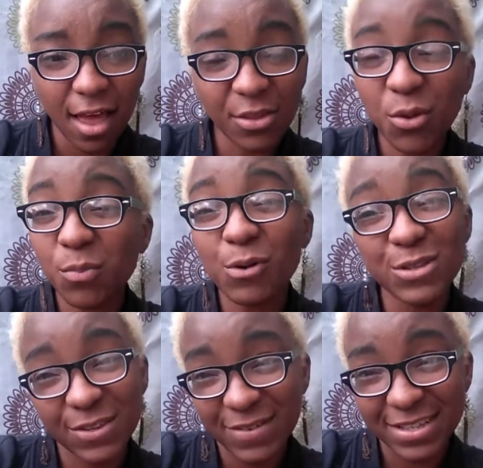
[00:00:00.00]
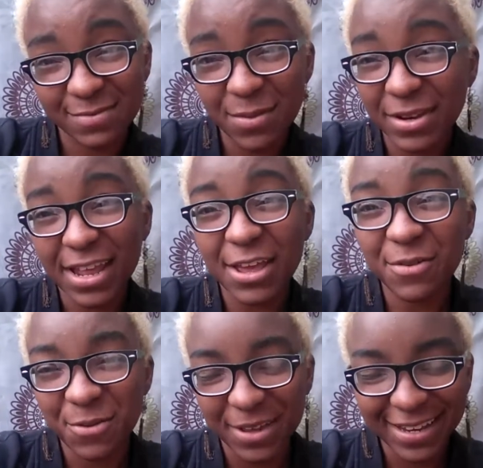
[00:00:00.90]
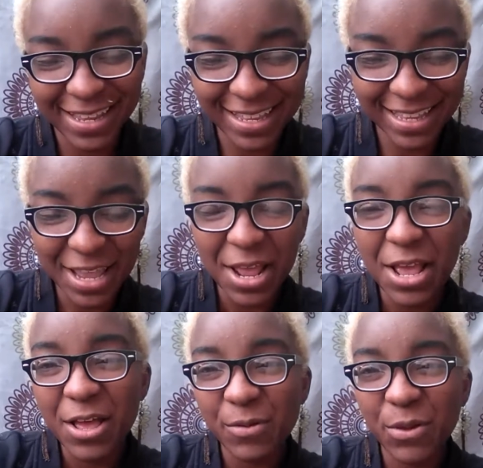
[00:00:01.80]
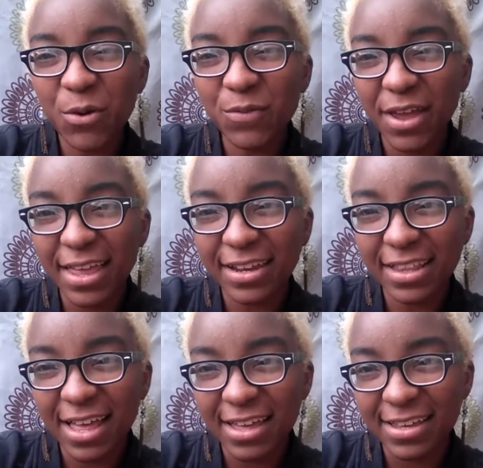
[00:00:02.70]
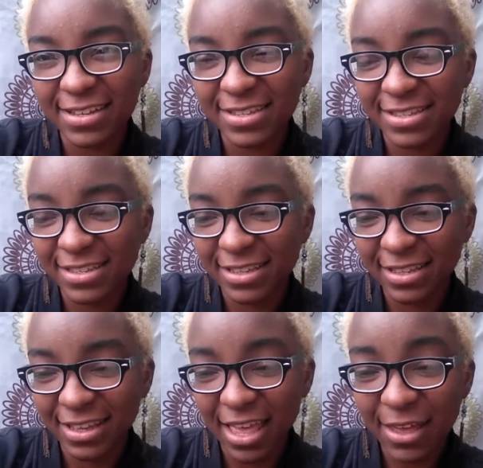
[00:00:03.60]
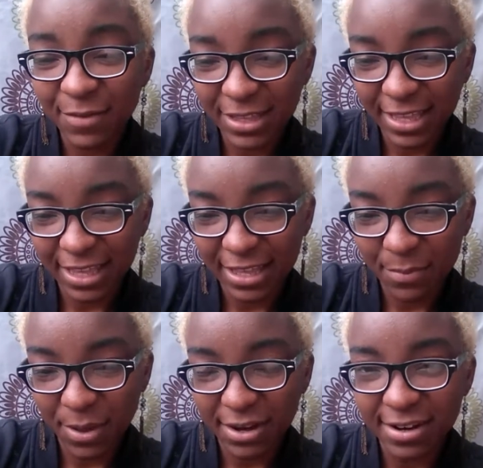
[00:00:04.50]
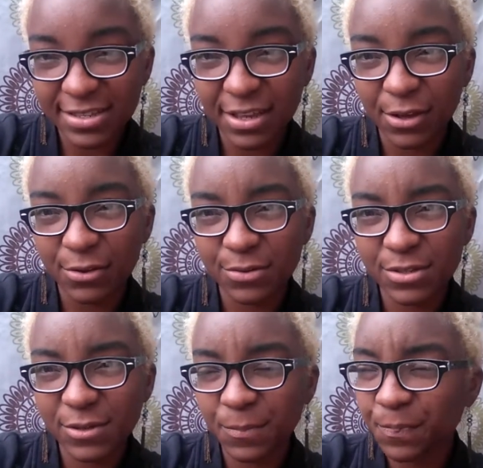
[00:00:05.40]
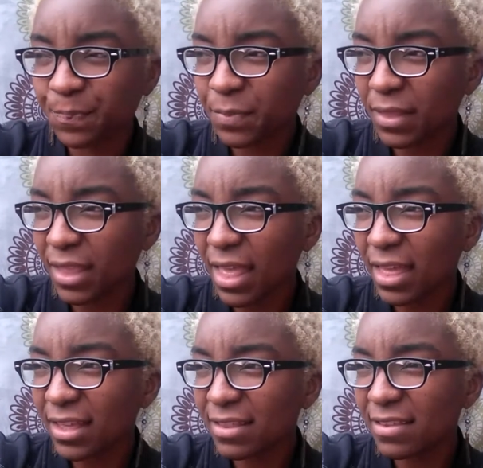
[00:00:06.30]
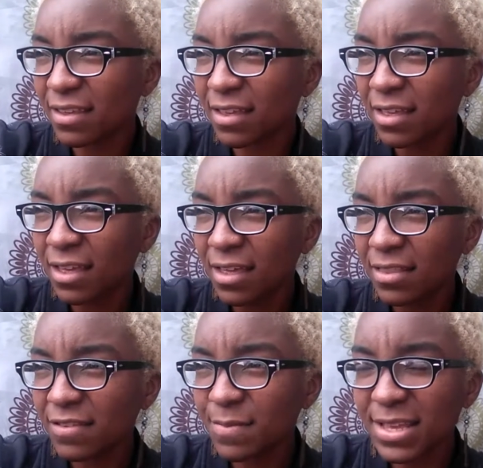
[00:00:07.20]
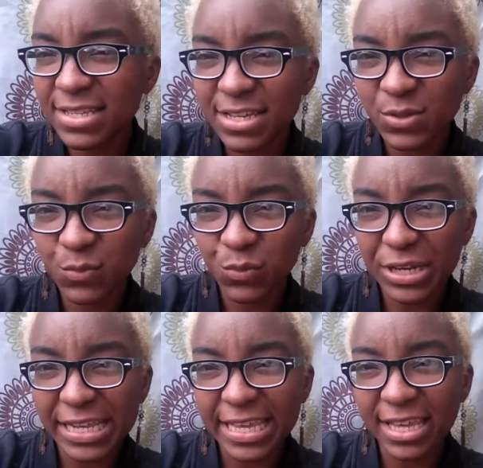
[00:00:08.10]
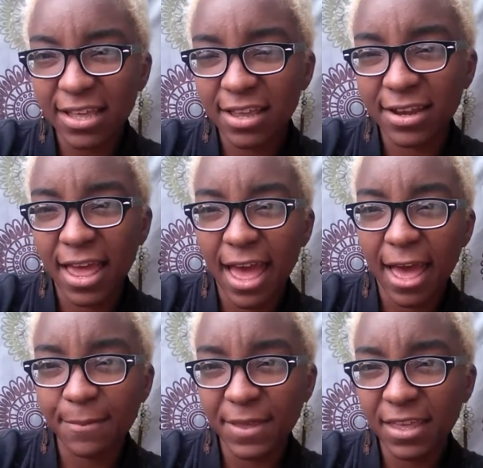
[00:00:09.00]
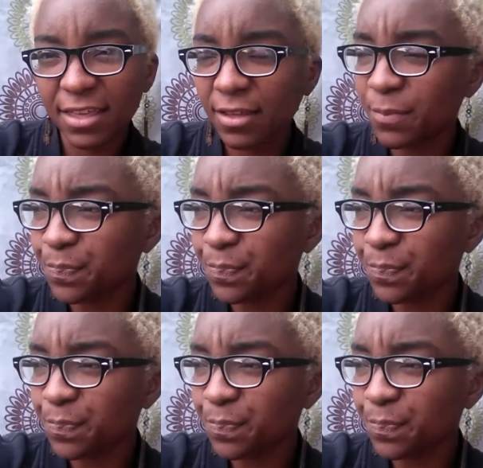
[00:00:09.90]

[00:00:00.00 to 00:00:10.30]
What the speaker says: I know most of us, maybe not everyone, we overanalyze everything about ourselves, and this makes us really unhappy.